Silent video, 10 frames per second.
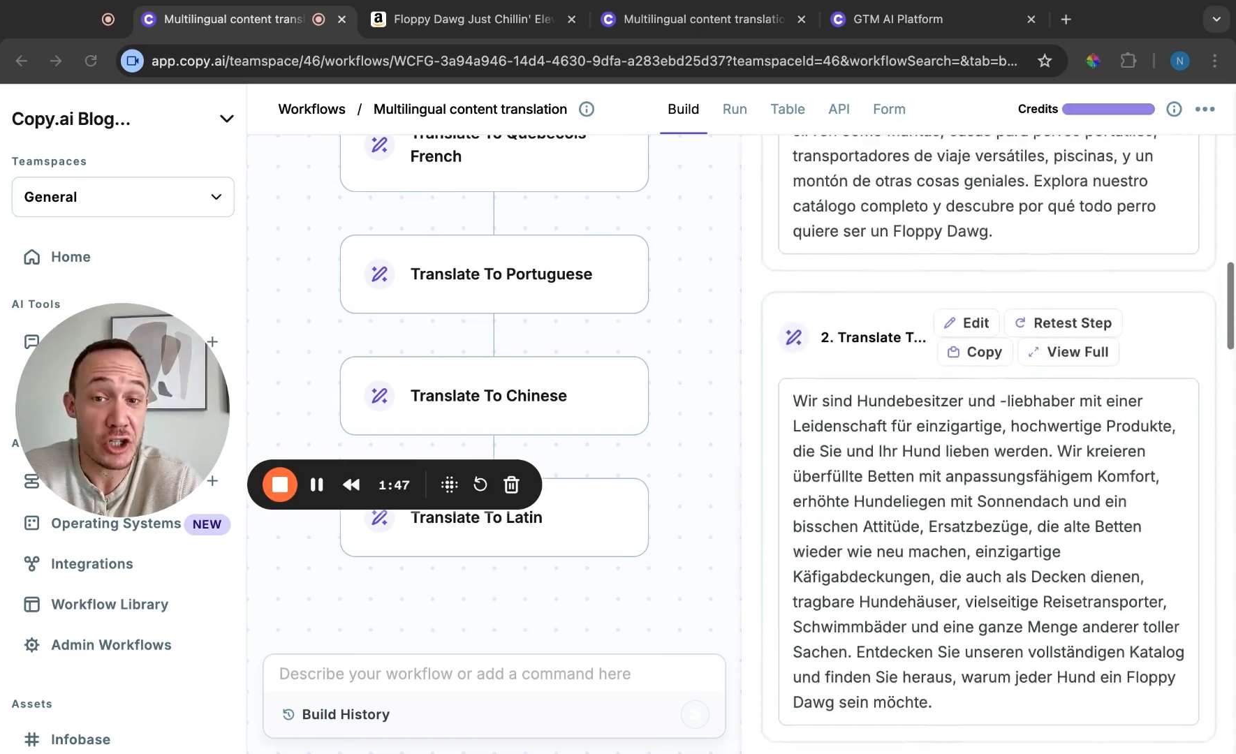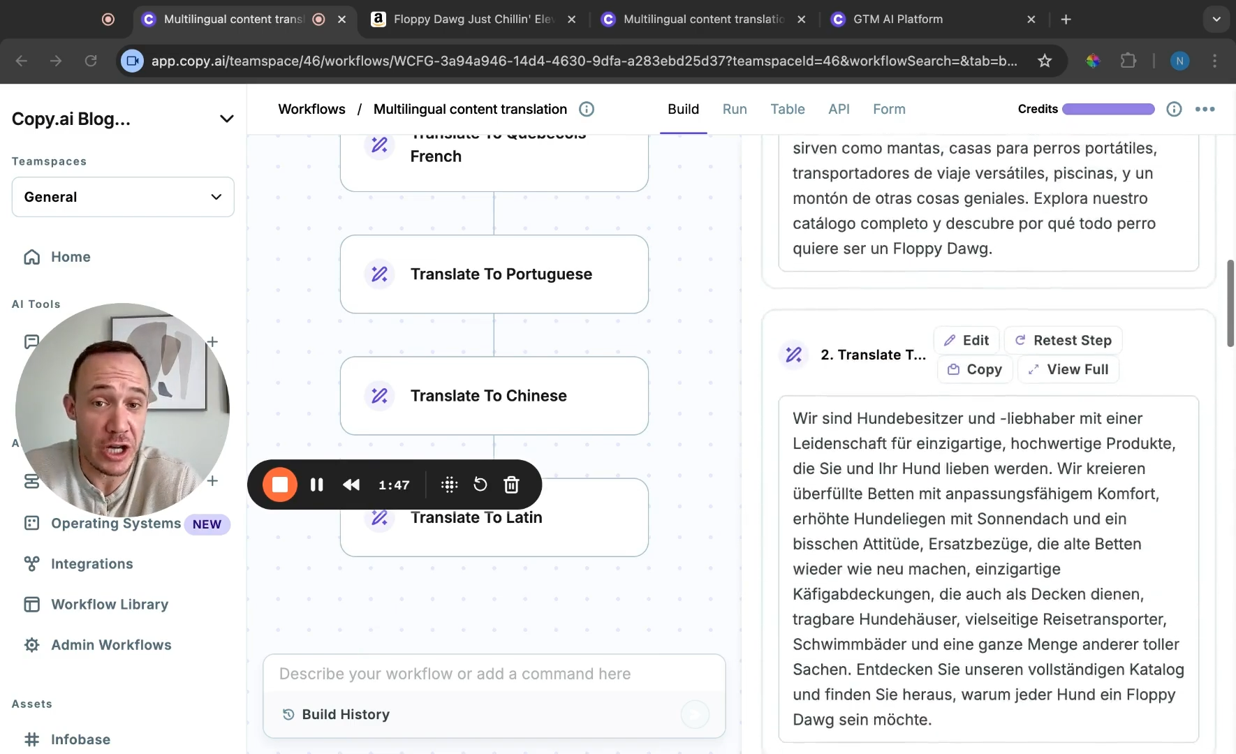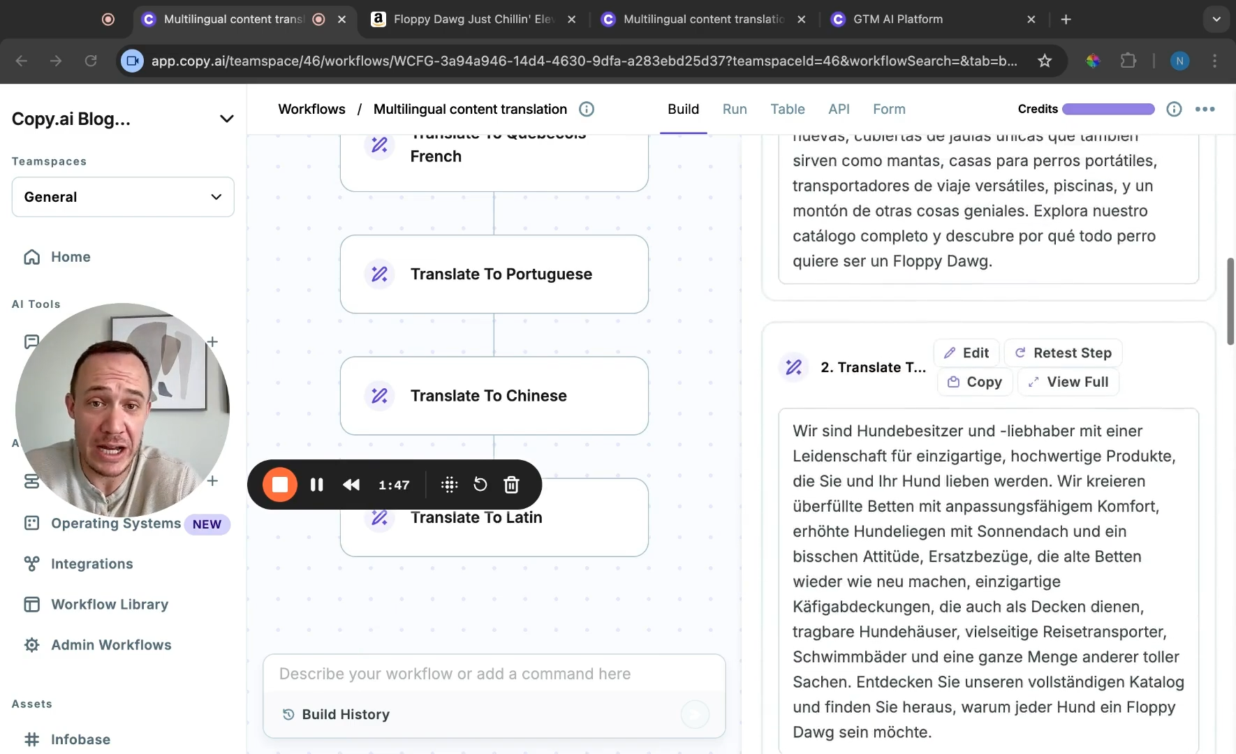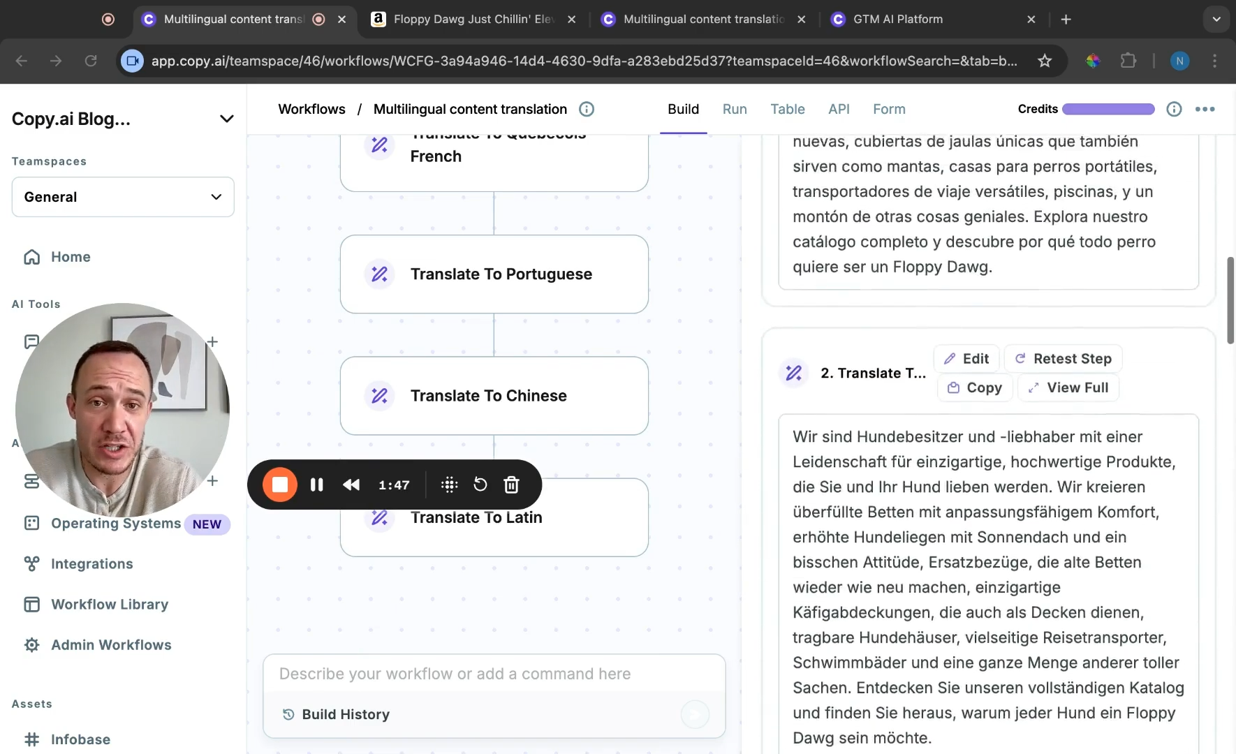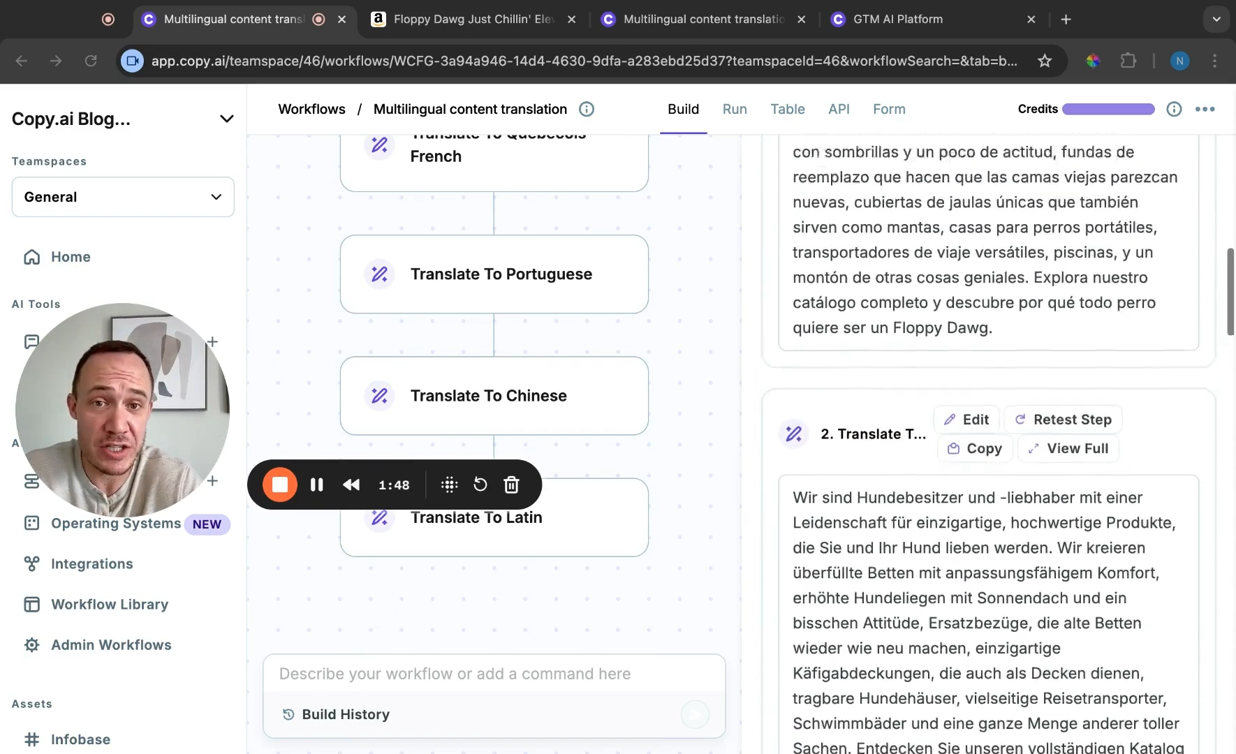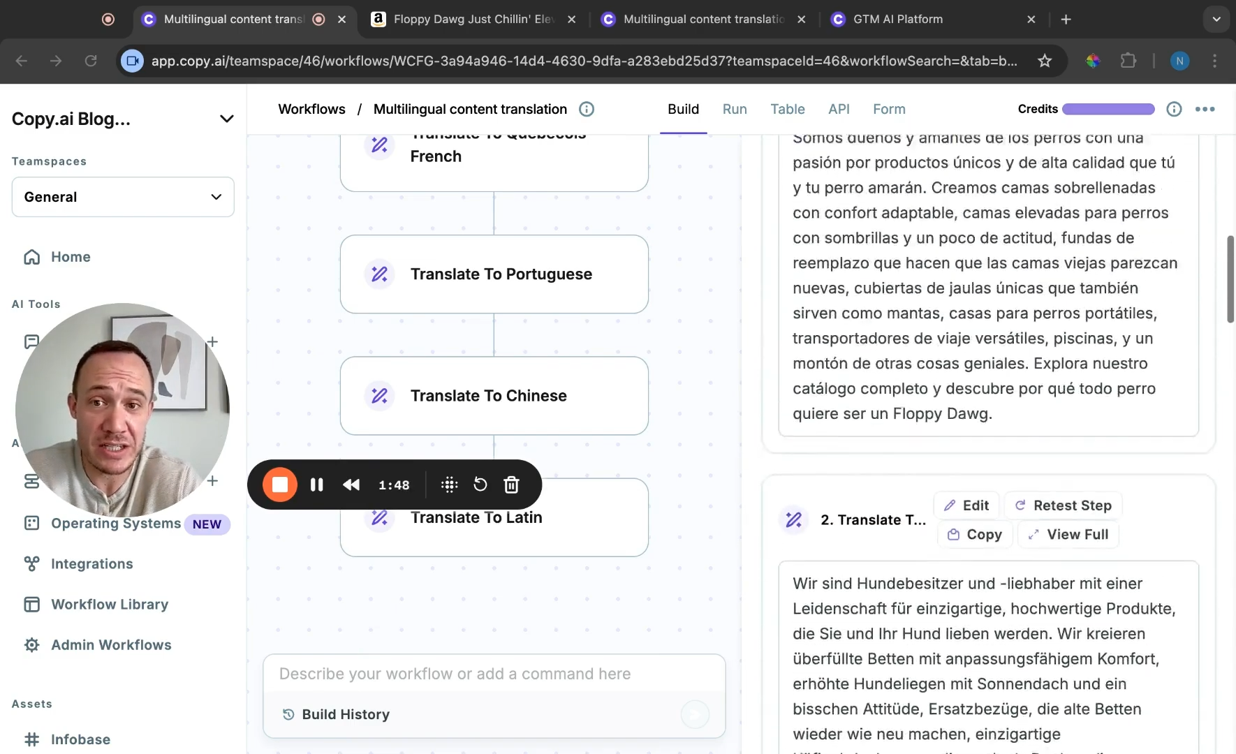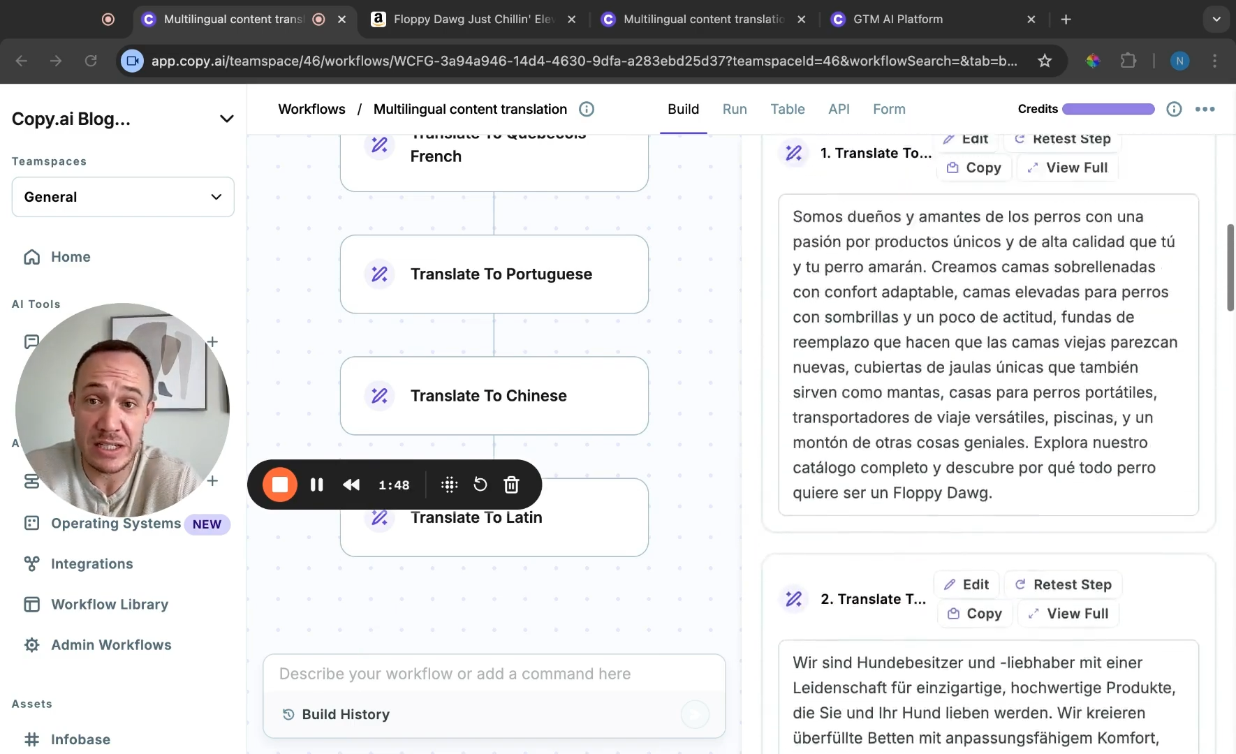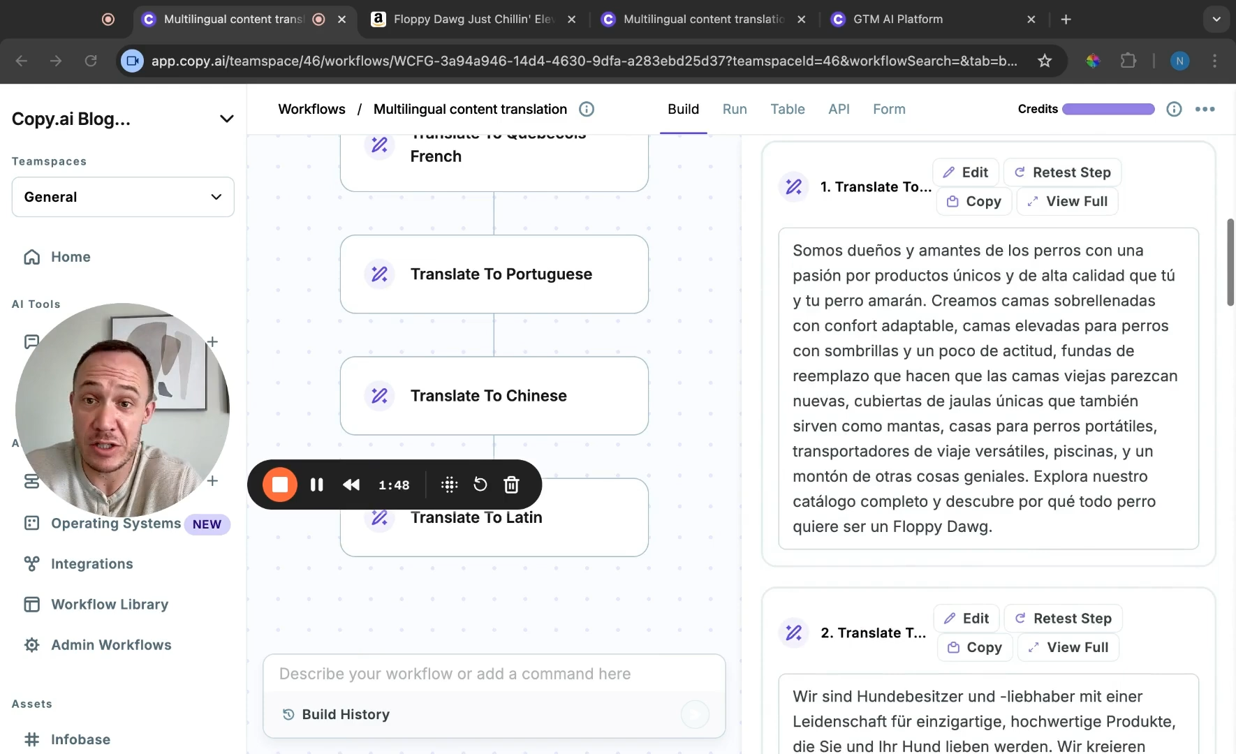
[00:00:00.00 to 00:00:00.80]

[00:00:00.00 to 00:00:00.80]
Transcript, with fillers: change this.